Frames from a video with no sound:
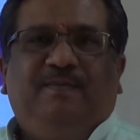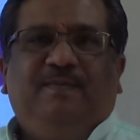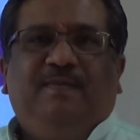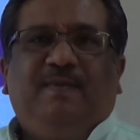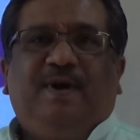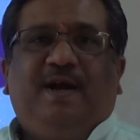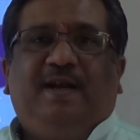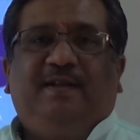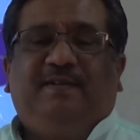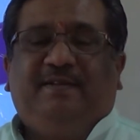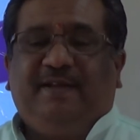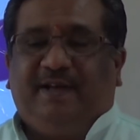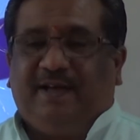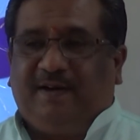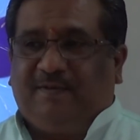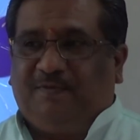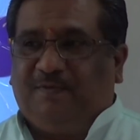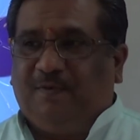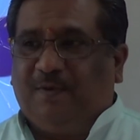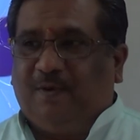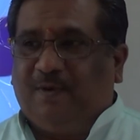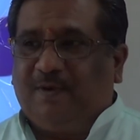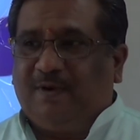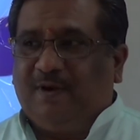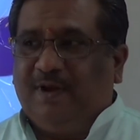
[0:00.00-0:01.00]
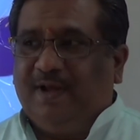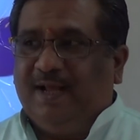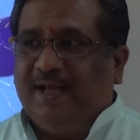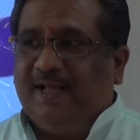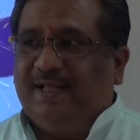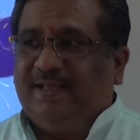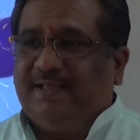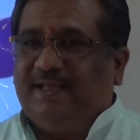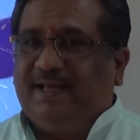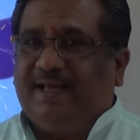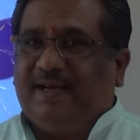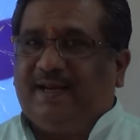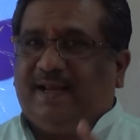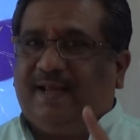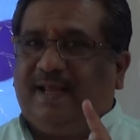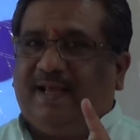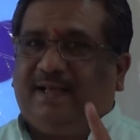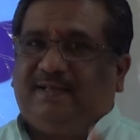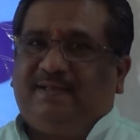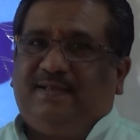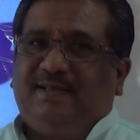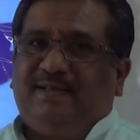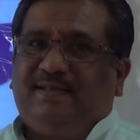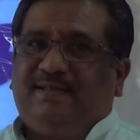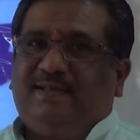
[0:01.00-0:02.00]
And therefore there
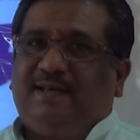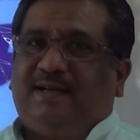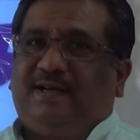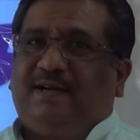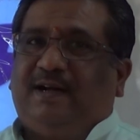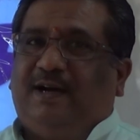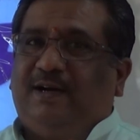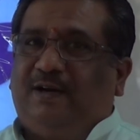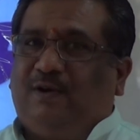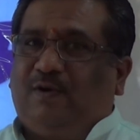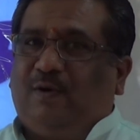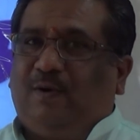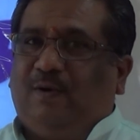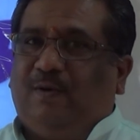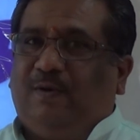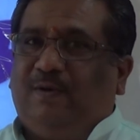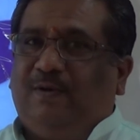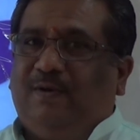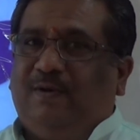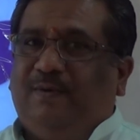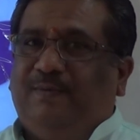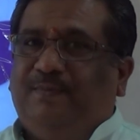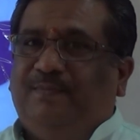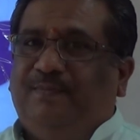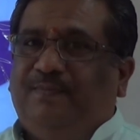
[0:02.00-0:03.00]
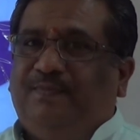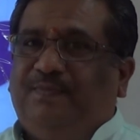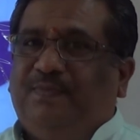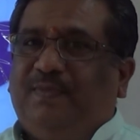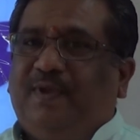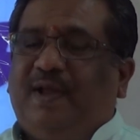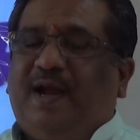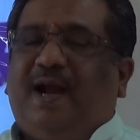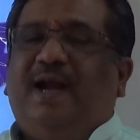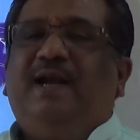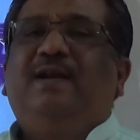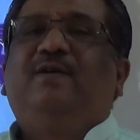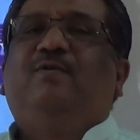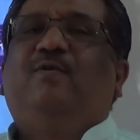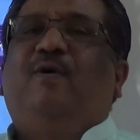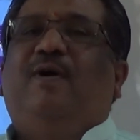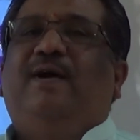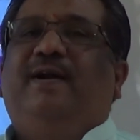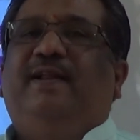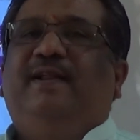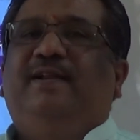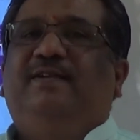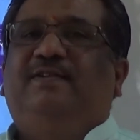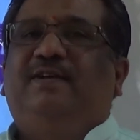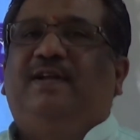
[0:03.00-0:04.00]
exists a control and
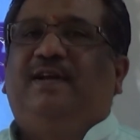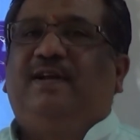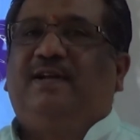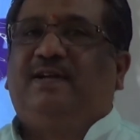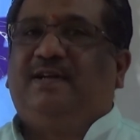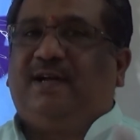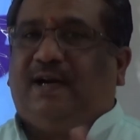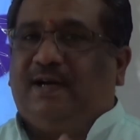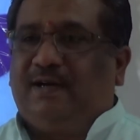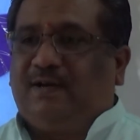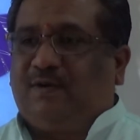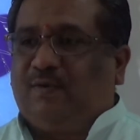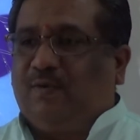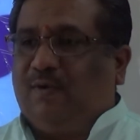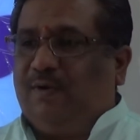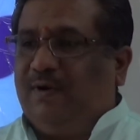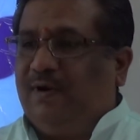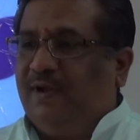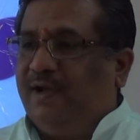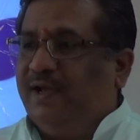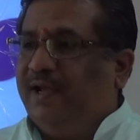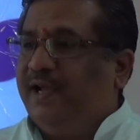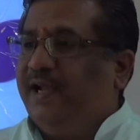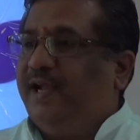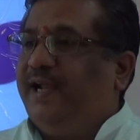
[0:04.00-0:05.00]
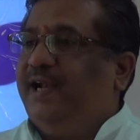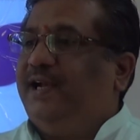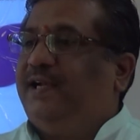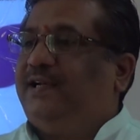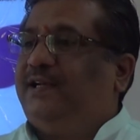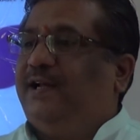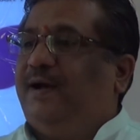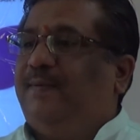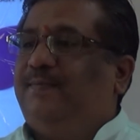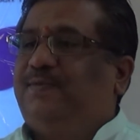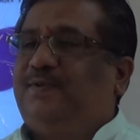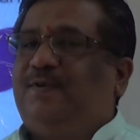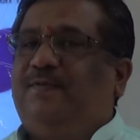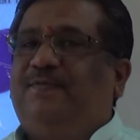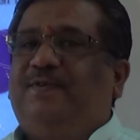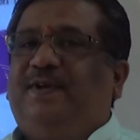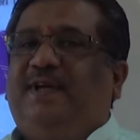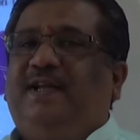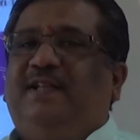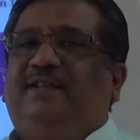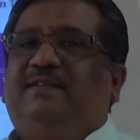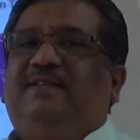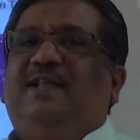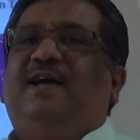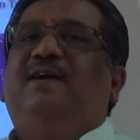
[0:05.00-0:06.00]
coordination. Control in terms of
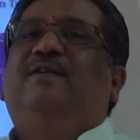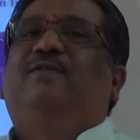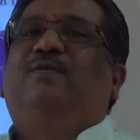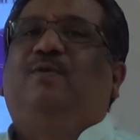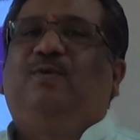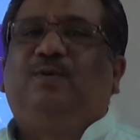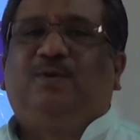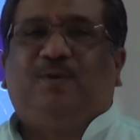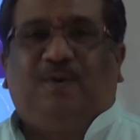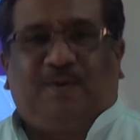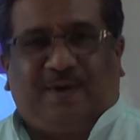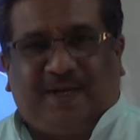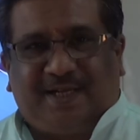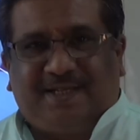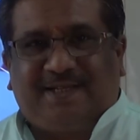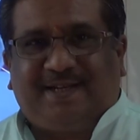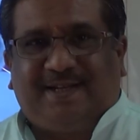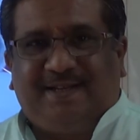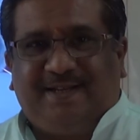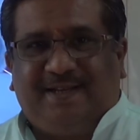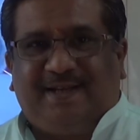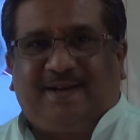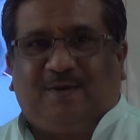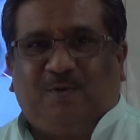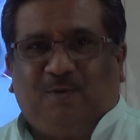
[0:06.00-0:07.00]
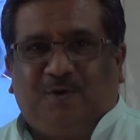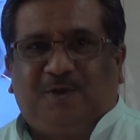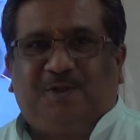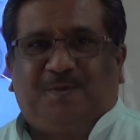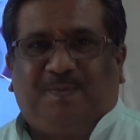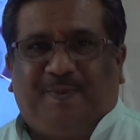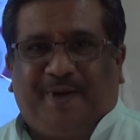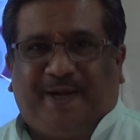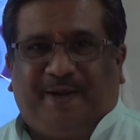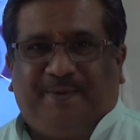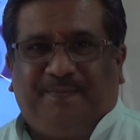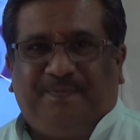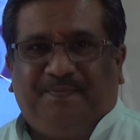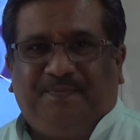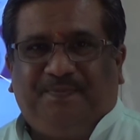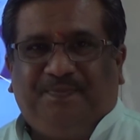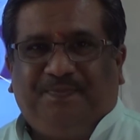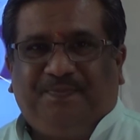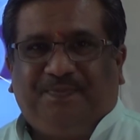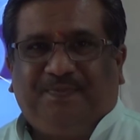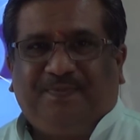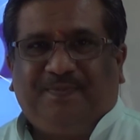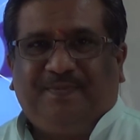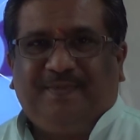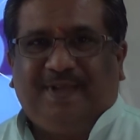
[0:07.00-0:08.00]
kitna growth hona chahiye roots mein,
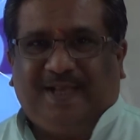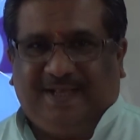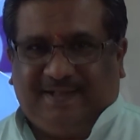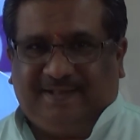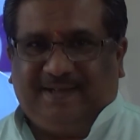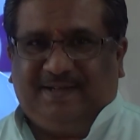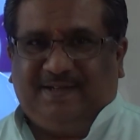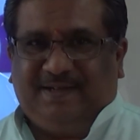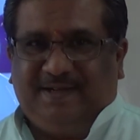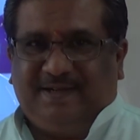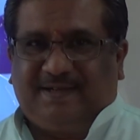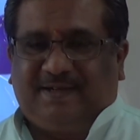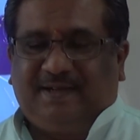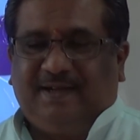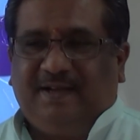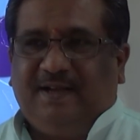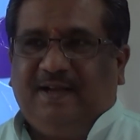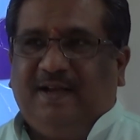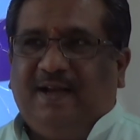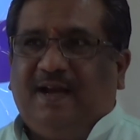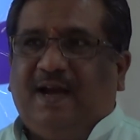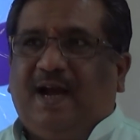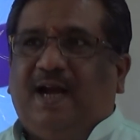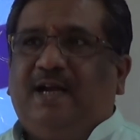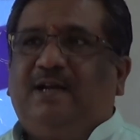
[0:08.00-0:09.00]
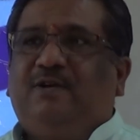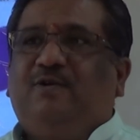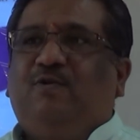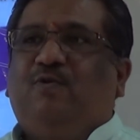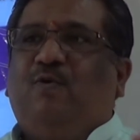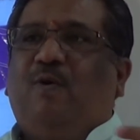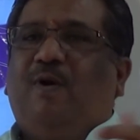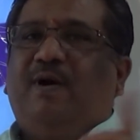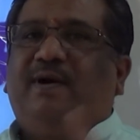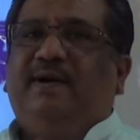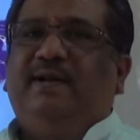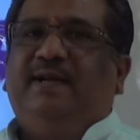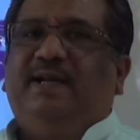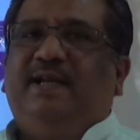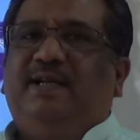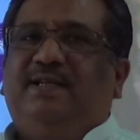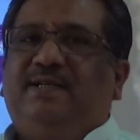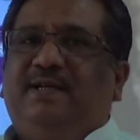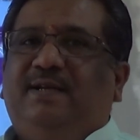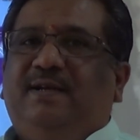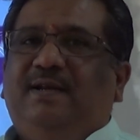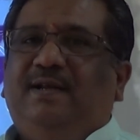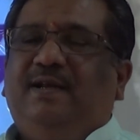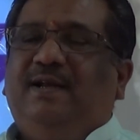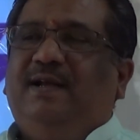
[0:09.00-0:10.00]
isn't it? And
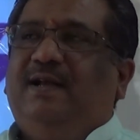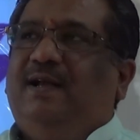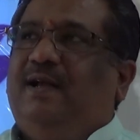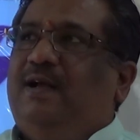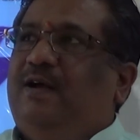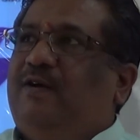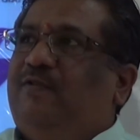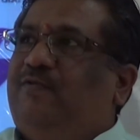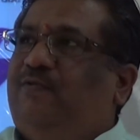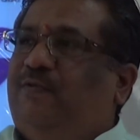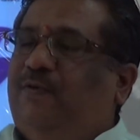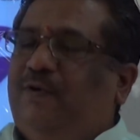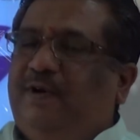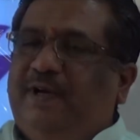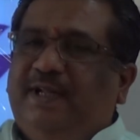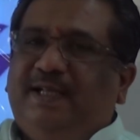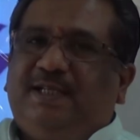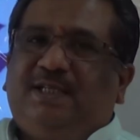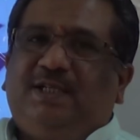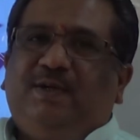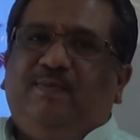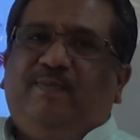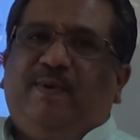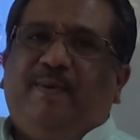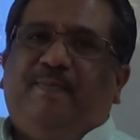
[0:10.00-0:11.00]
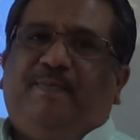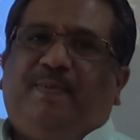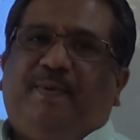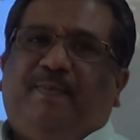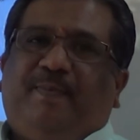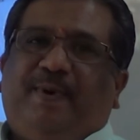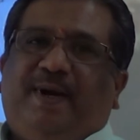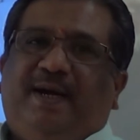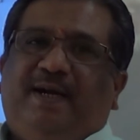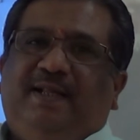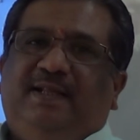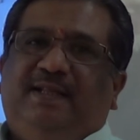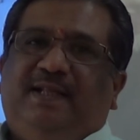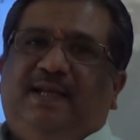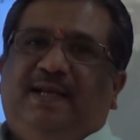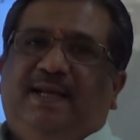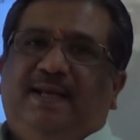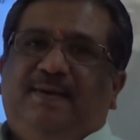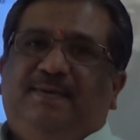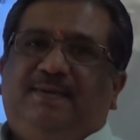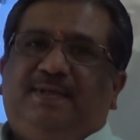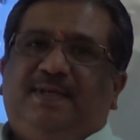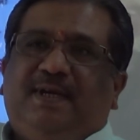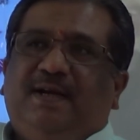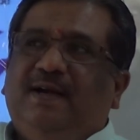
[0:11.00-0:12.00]
coordination, food is to be prepared in the
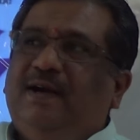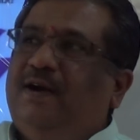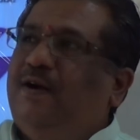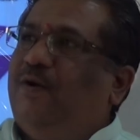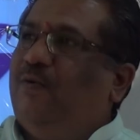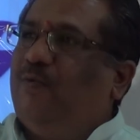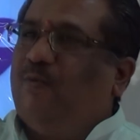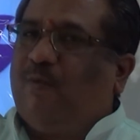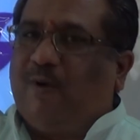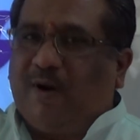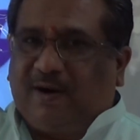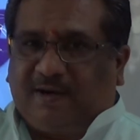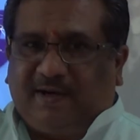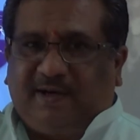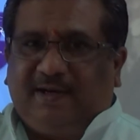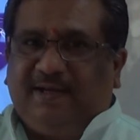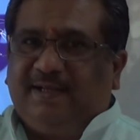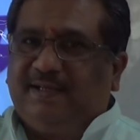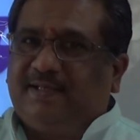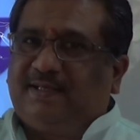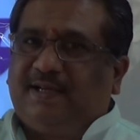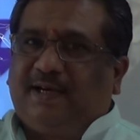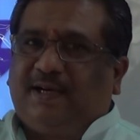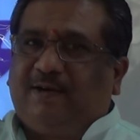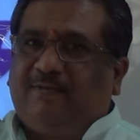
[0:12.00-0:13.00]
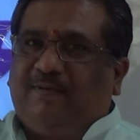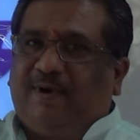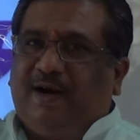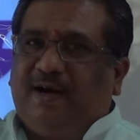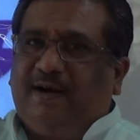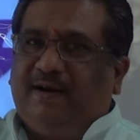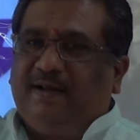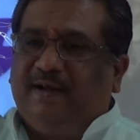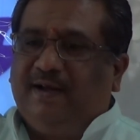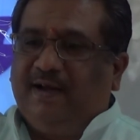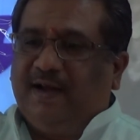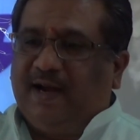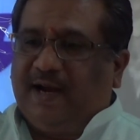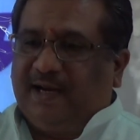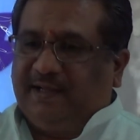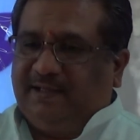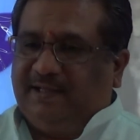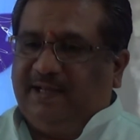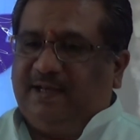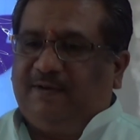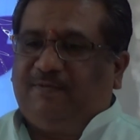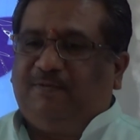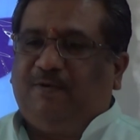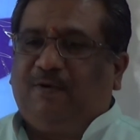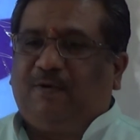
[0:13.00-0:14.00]
leaves, water is required, and
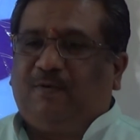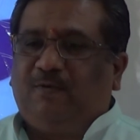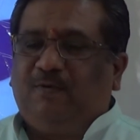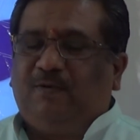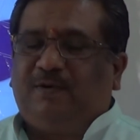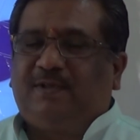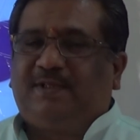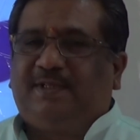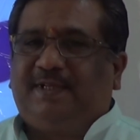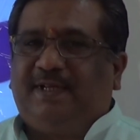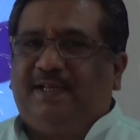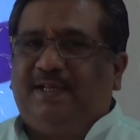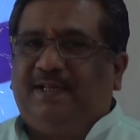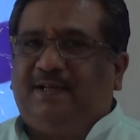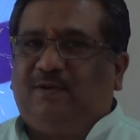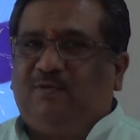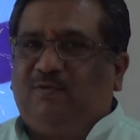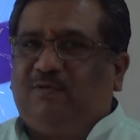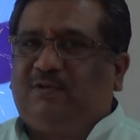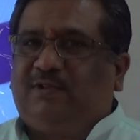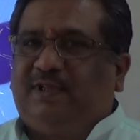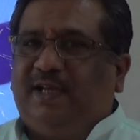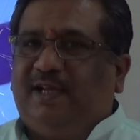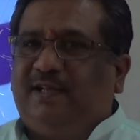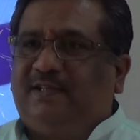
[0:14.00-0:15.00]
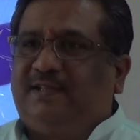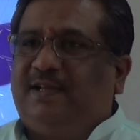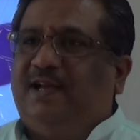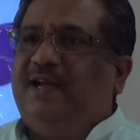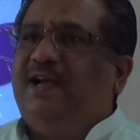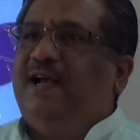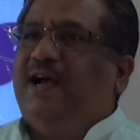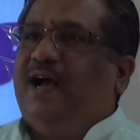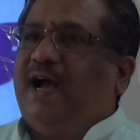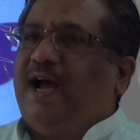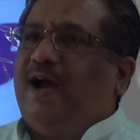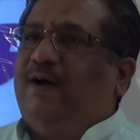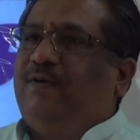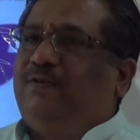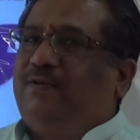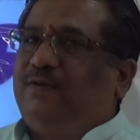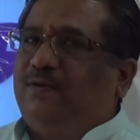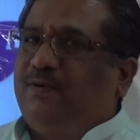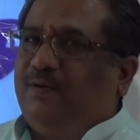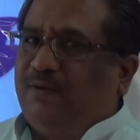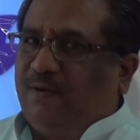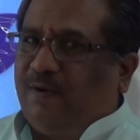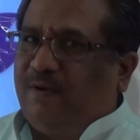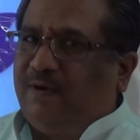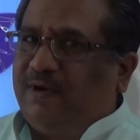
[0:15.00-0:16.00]
therefore root thinks I have to
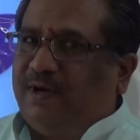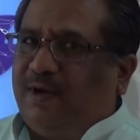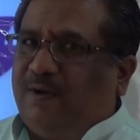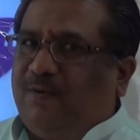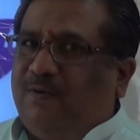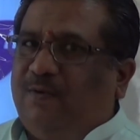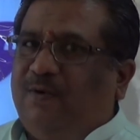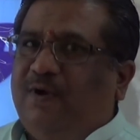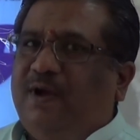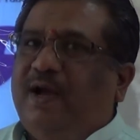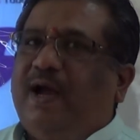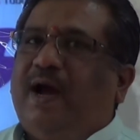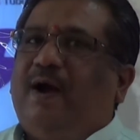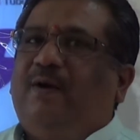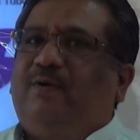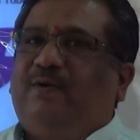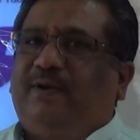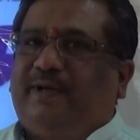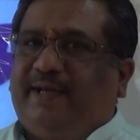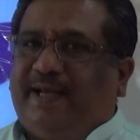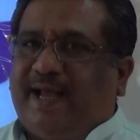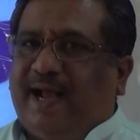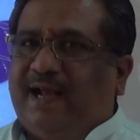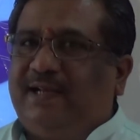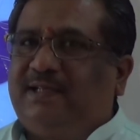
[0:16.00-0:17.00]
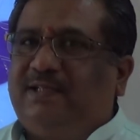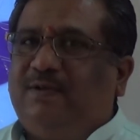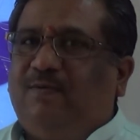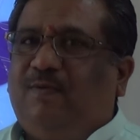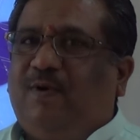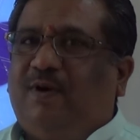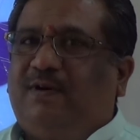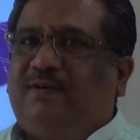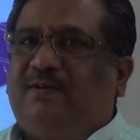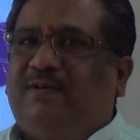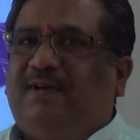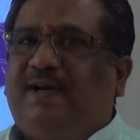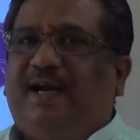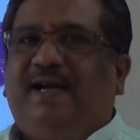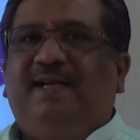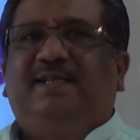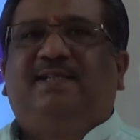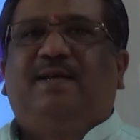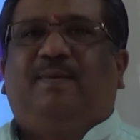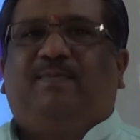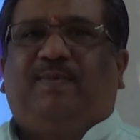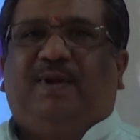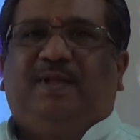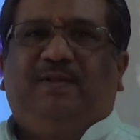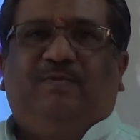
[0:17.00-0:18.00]
grow now, I have to catch the water and
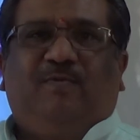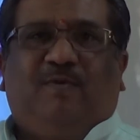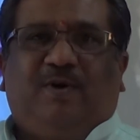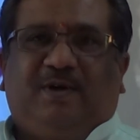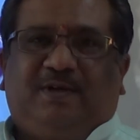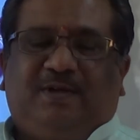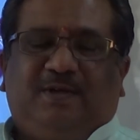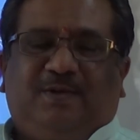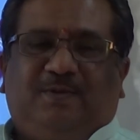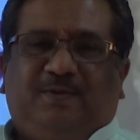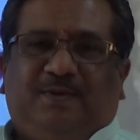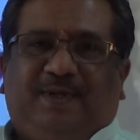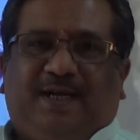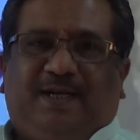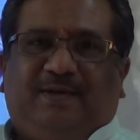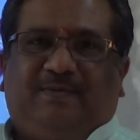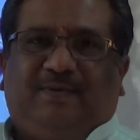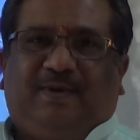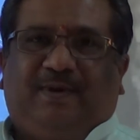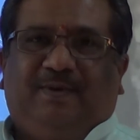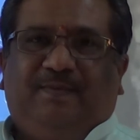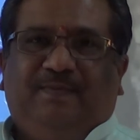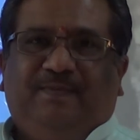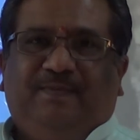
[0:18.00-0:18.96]
supply the water to that one,